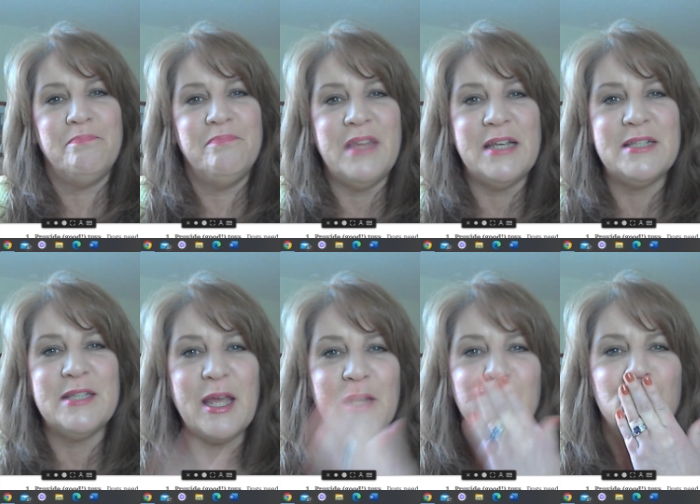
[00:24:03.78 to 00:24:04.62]
Thanks
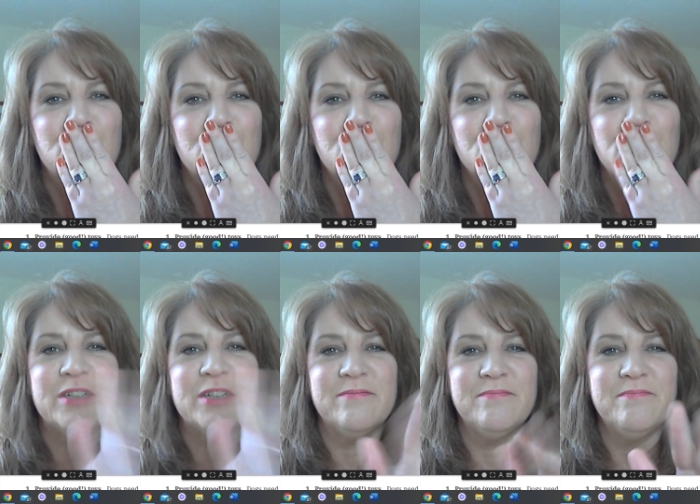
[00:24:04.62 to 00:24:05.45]
again.
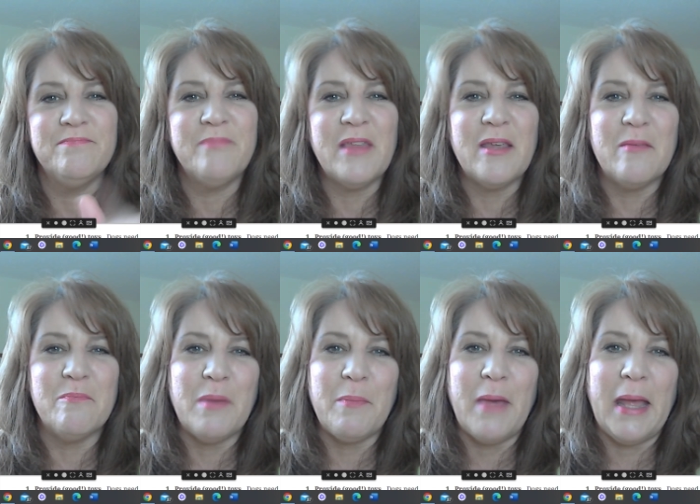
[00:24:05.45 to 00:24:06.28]

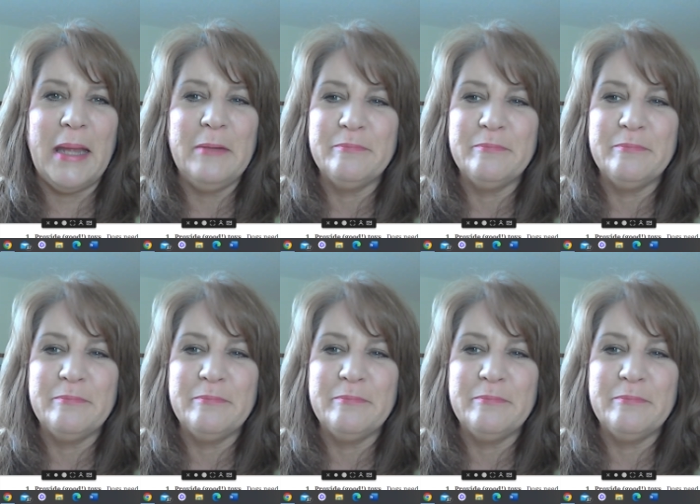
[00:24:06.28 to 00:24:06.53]
Bye bye.